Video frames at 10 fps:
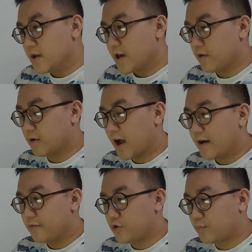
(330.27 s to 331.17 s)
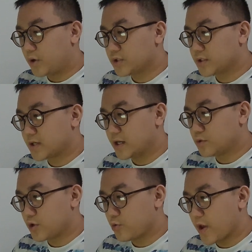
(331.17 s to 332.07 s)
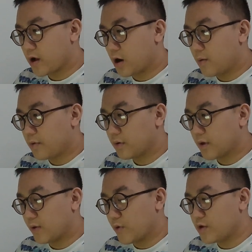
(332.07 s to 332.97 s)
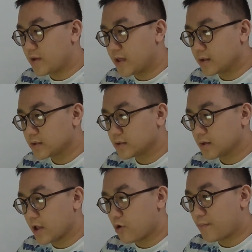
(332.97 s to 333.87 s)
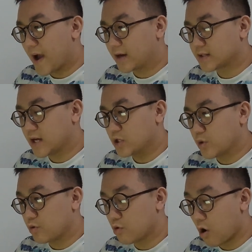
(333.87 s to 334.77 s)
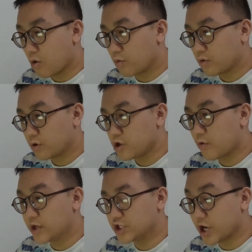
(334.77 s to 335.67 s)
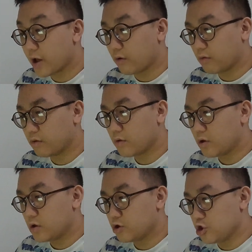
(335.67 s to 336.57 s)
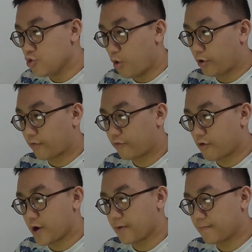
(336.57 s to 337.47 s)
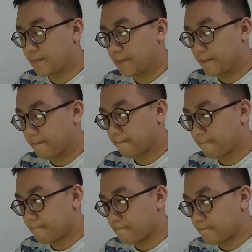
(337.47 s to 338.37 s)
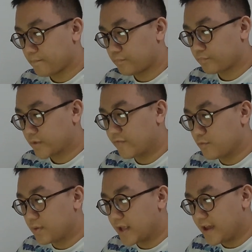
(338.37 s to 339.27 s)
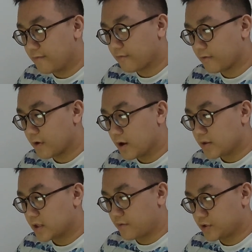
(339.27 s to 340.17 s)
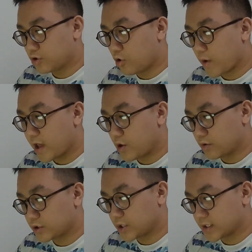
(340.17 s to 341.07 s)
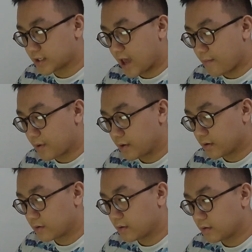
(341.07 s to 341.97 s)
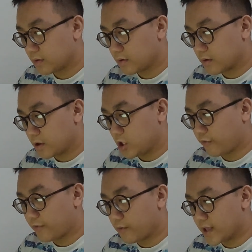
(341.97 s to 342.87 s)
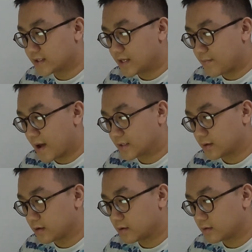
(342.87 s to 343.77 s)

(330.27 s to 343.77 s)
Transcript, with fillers: In your life, your boss decides when you wake up and when you eat, and your bank decides where you go. You're in jail. You are not free. If you believe there is no way you're to escape, you'll feel instantly better.